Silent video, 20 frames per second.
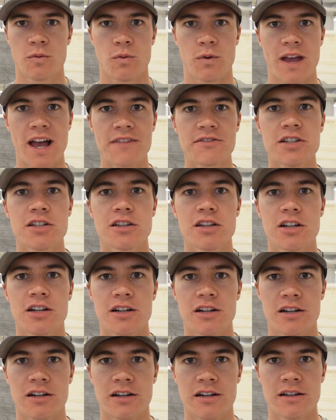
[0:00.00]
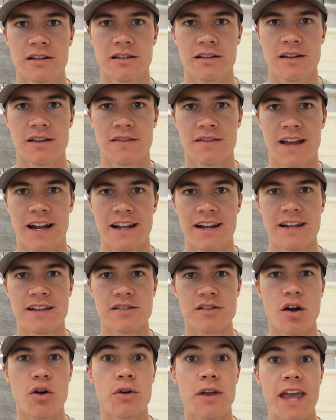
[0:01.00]
We have to learn that it
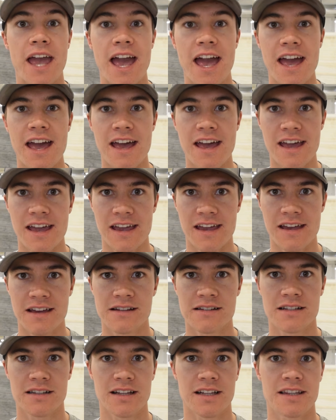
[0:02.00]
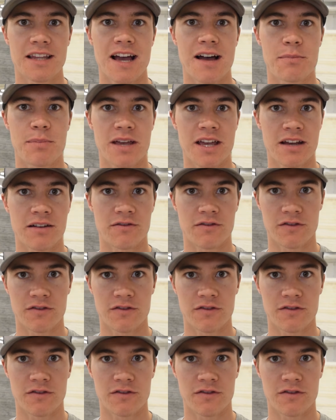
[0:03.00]
is okay to let that pin